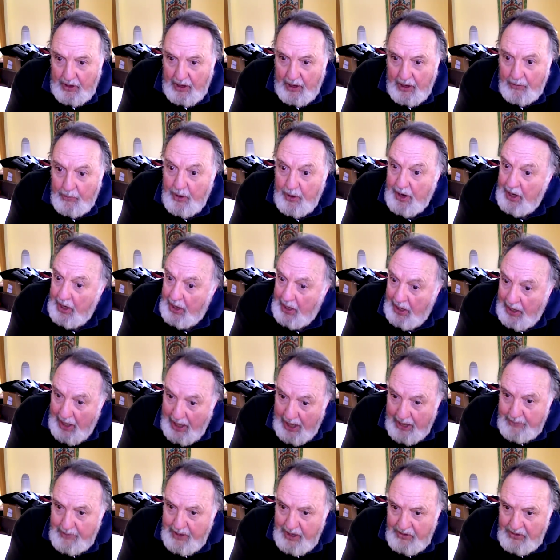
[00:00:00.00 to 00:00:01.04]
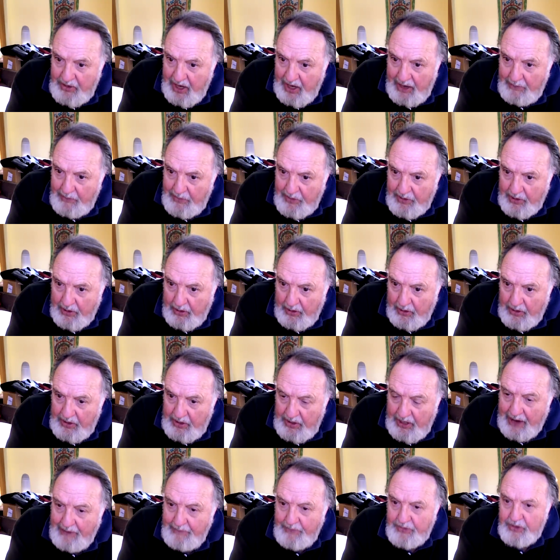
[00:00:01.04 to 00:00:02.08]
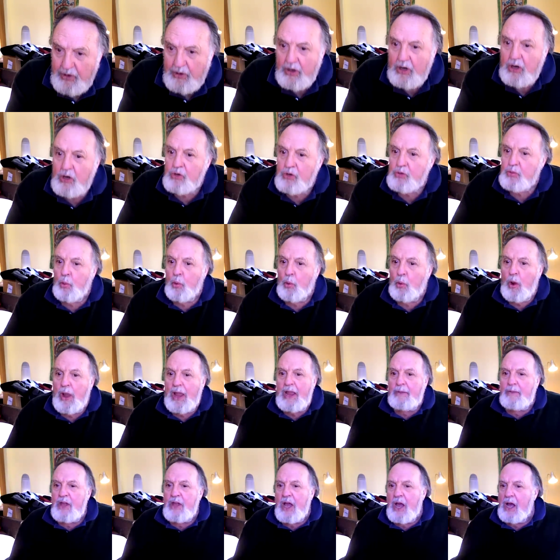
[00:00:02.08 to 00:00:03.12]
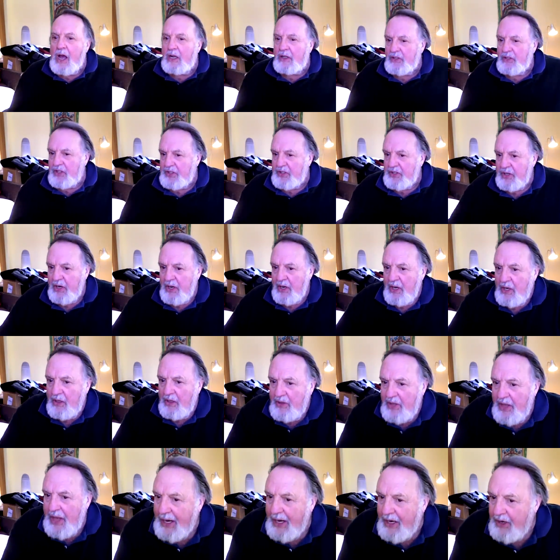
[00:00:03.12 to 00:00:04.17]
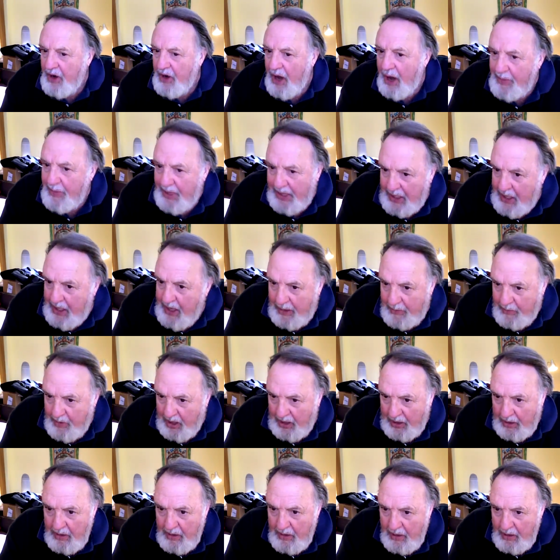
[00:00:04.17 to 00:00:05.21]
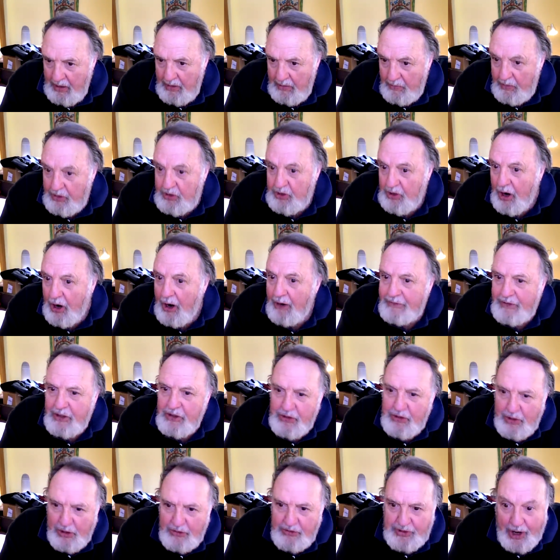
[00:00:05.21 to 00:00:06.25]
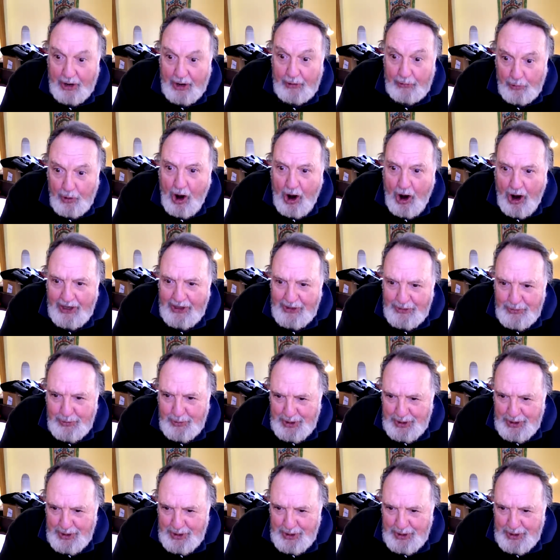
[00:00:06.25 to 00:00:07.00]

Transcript: I read a lot about game theory, and game theory goes way beyond just the economic gaming, which often turns out wrong, as we